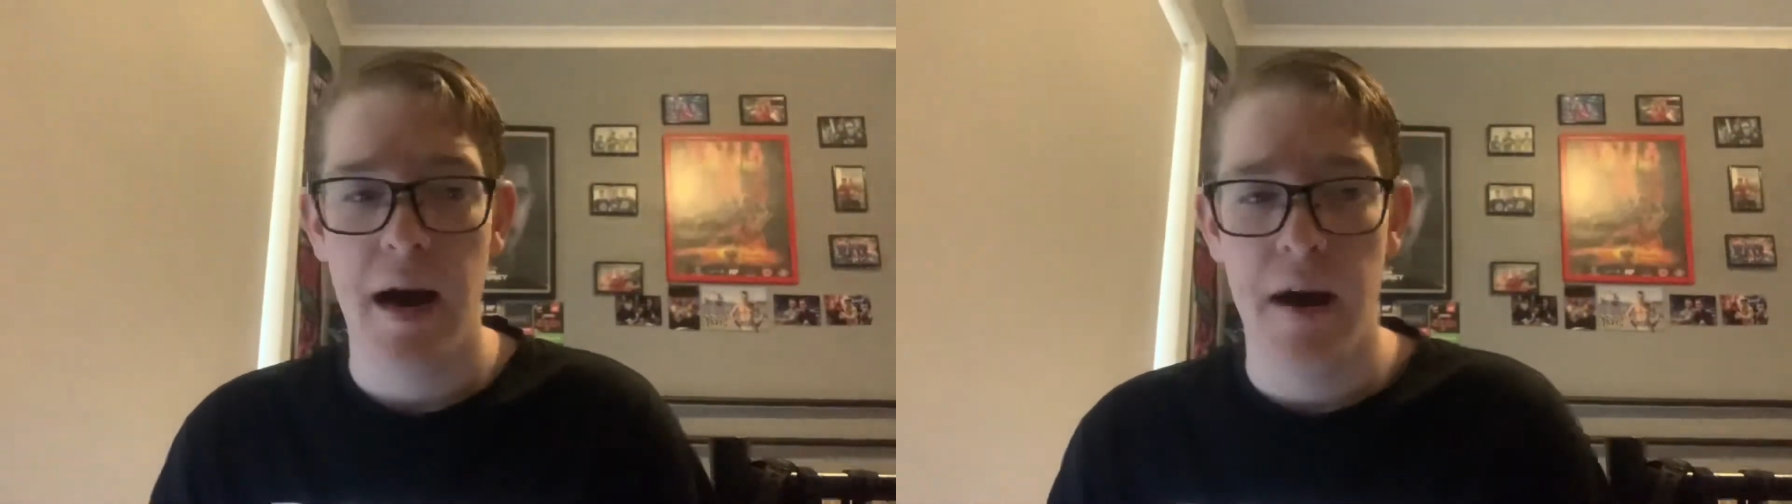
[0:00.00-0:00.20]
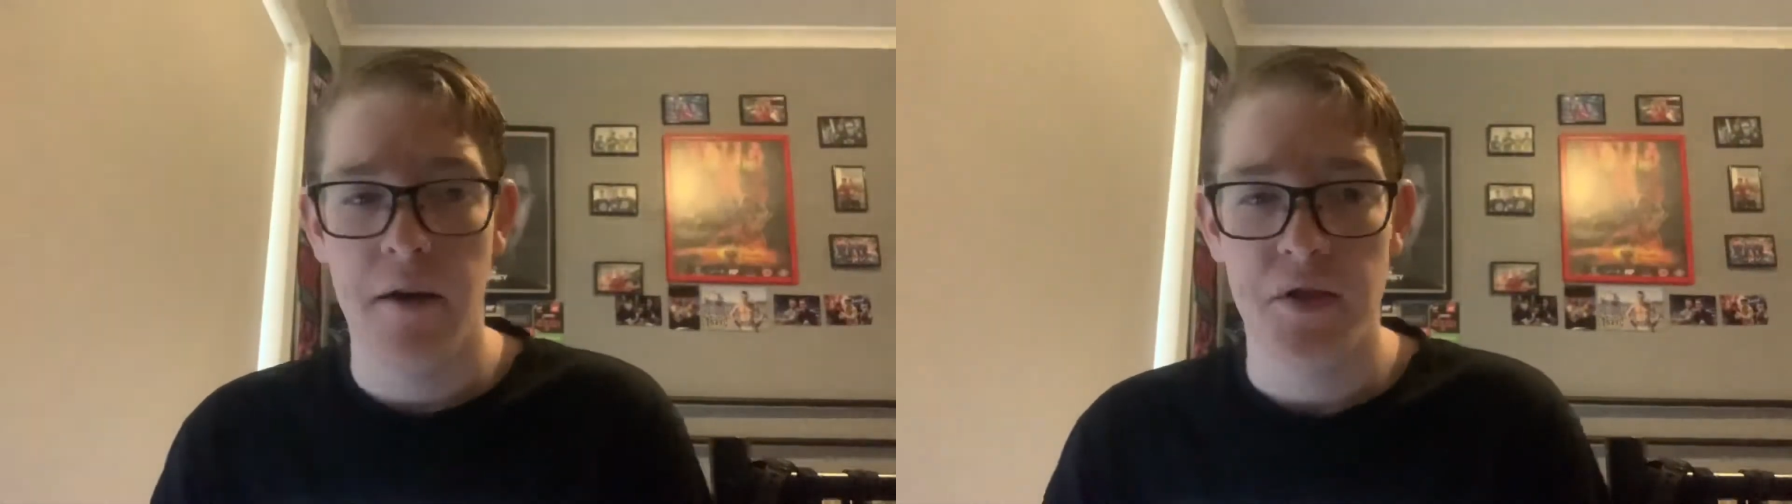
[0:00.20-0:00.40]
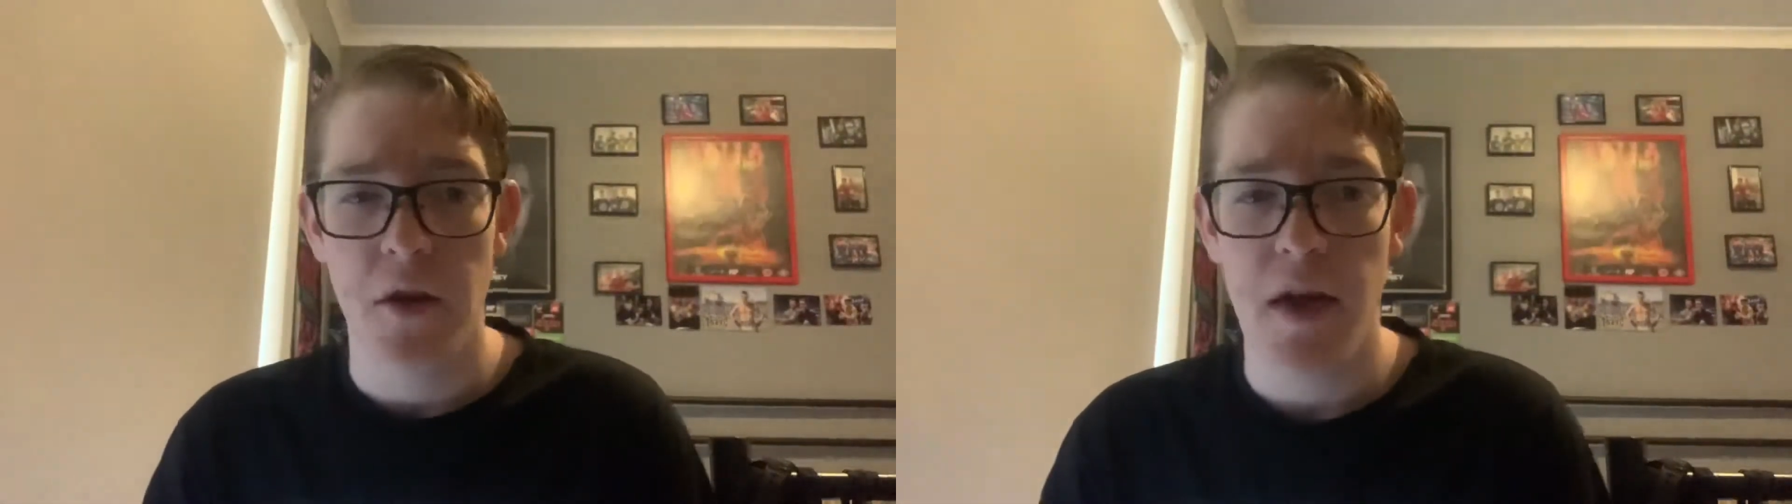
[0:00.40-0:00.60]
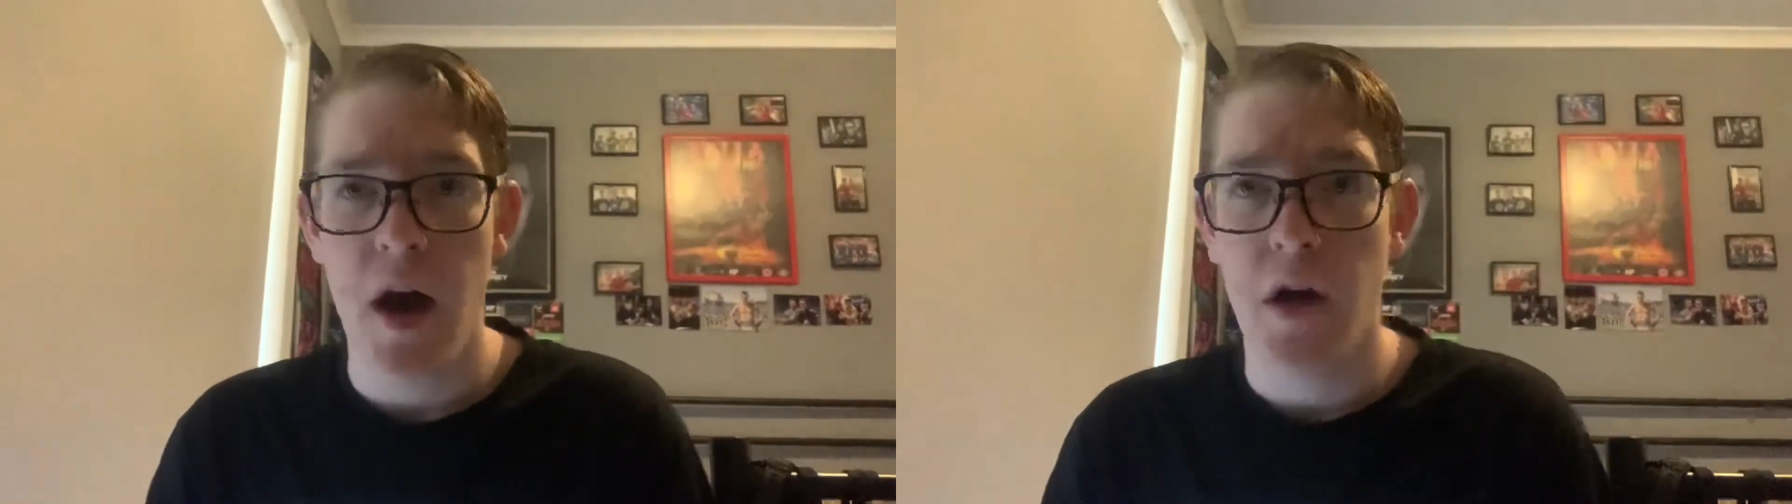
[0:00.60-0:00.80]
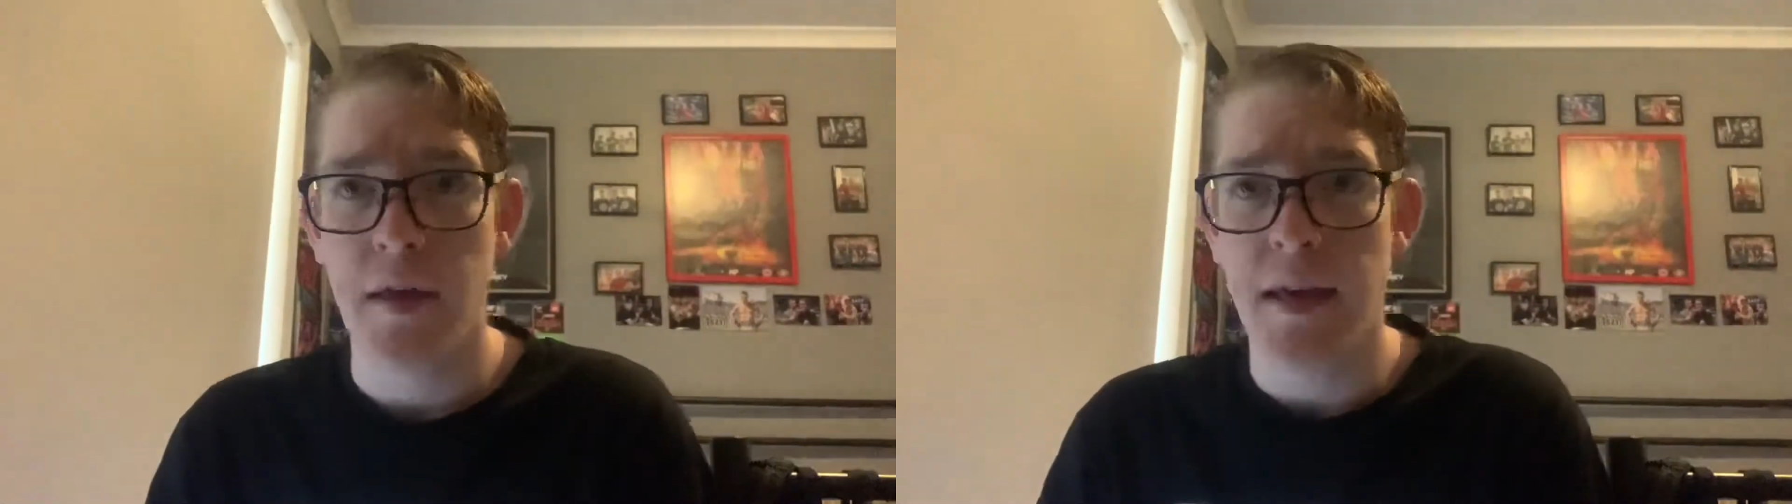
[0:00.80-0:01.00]
So, yeah,
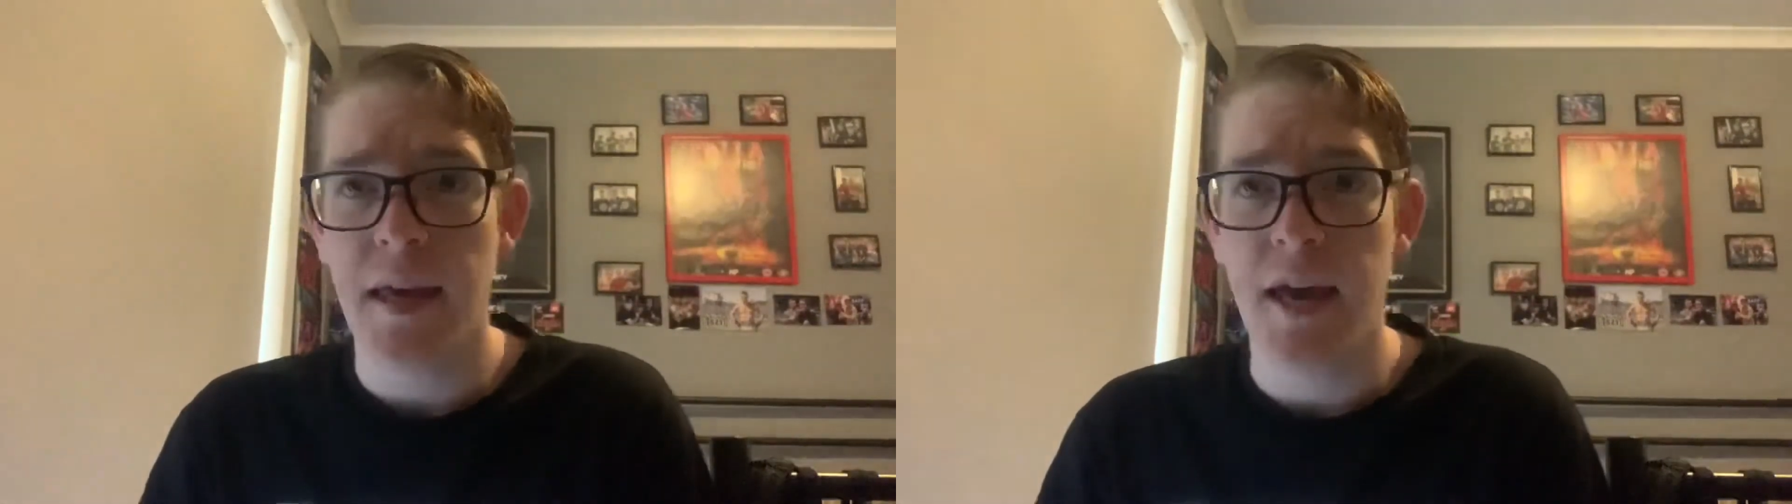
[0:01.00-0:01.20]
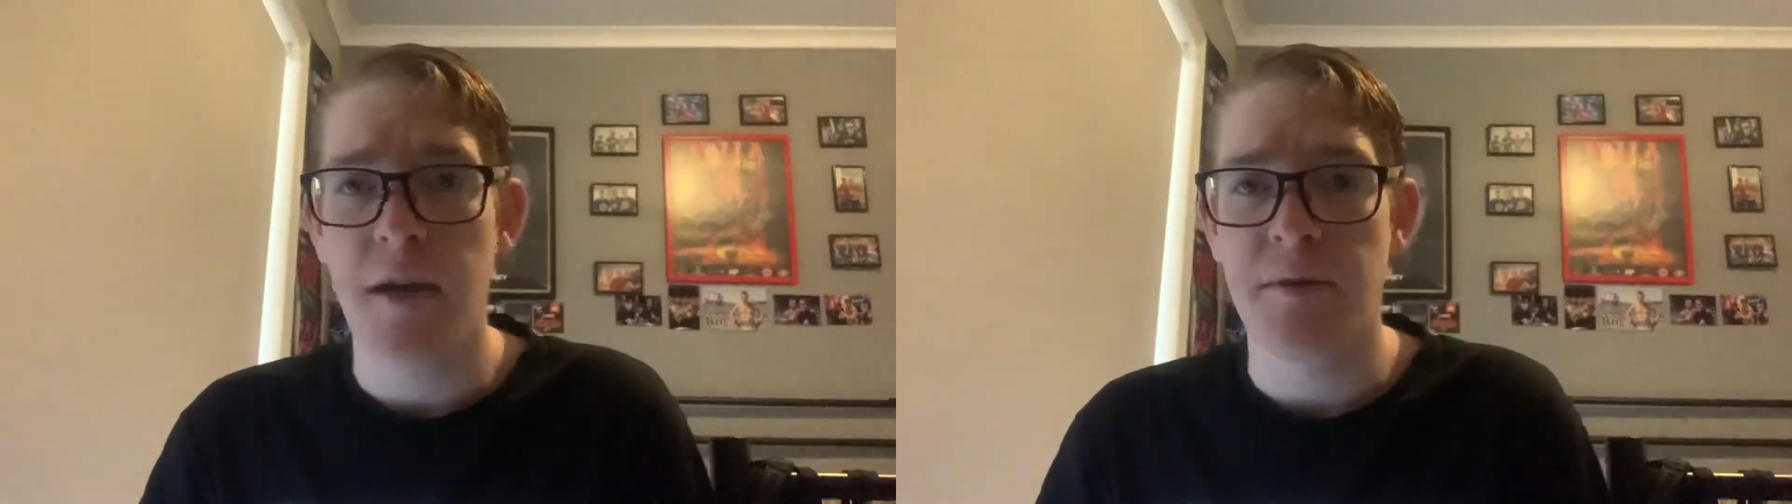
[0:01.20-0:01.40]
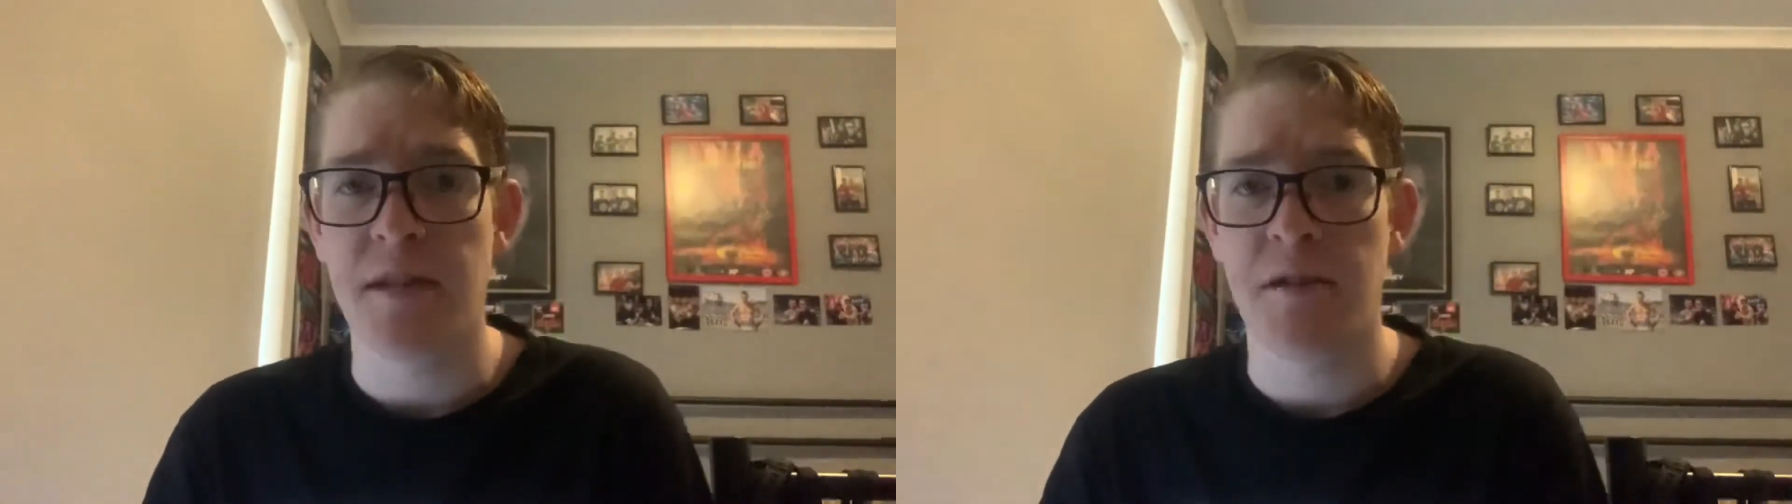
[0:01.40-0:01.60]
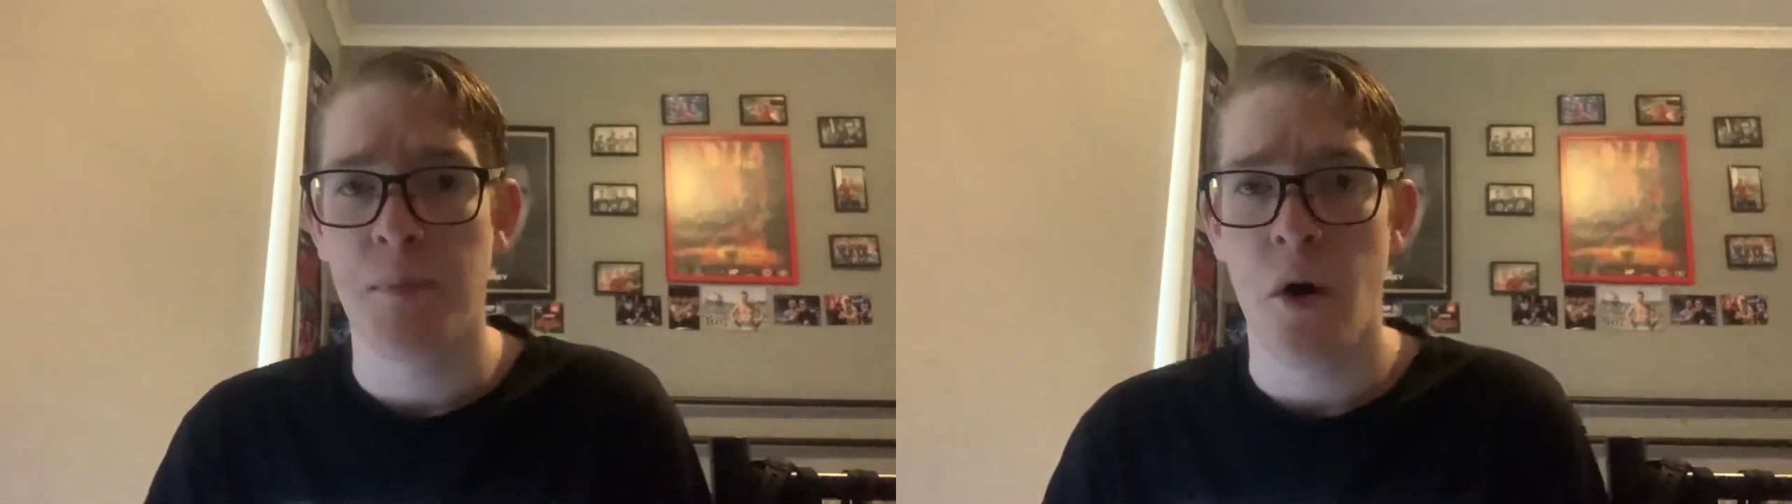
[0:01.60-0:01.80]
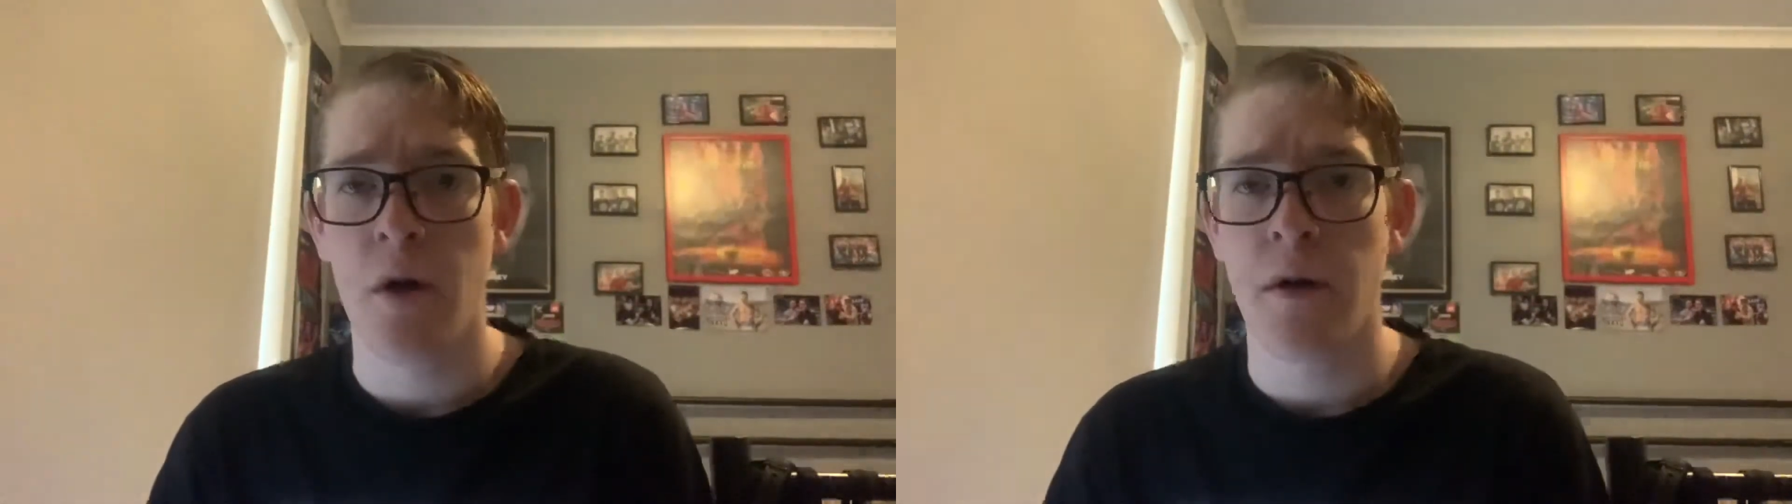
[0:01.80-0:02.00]
I think he keeps his
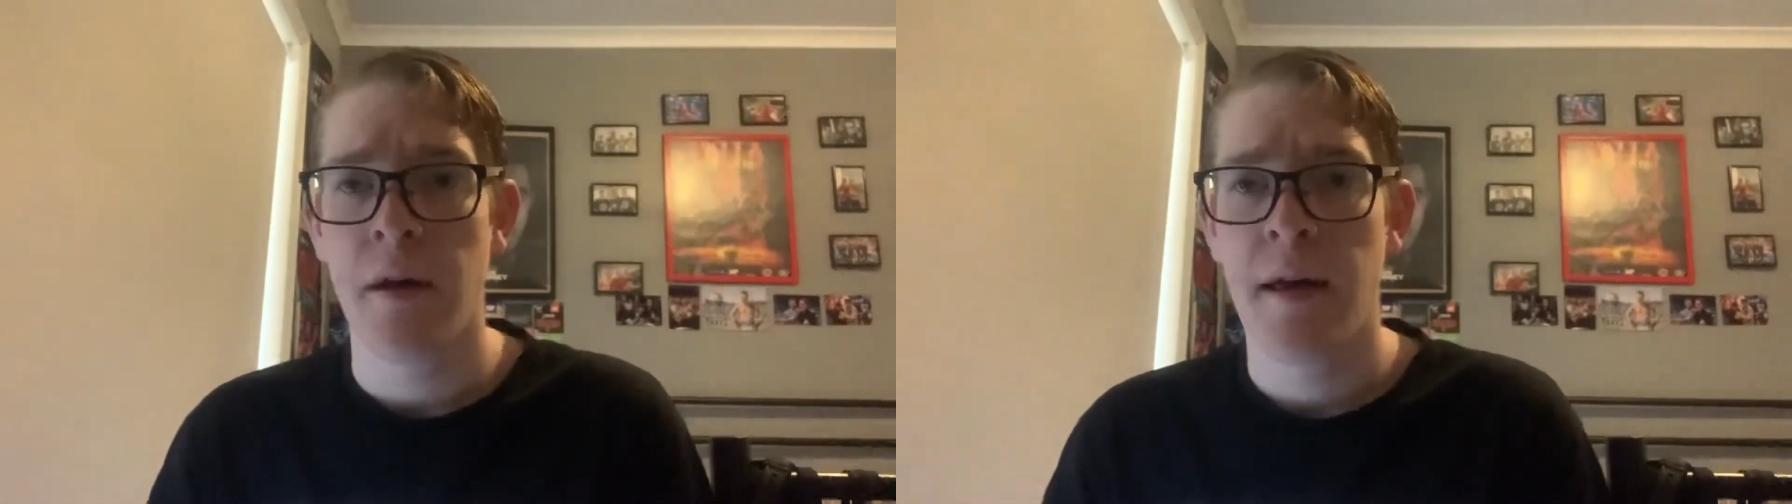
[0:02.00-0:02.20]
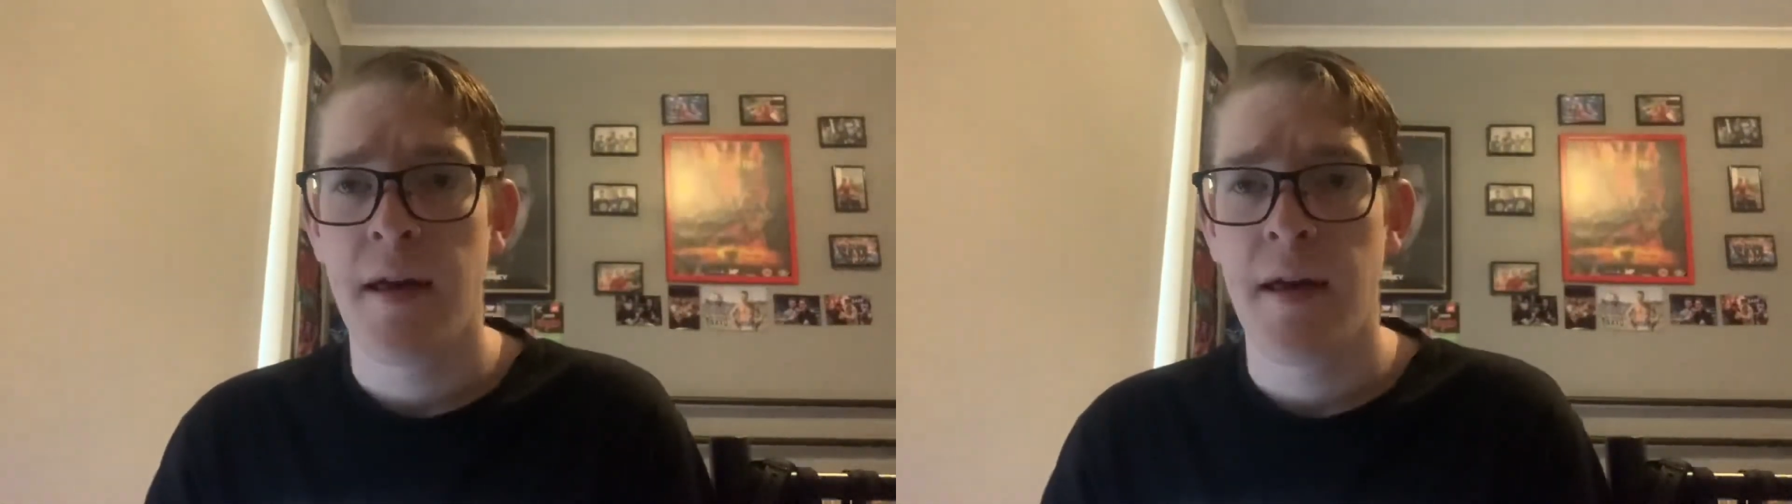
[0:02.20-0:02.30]
spot.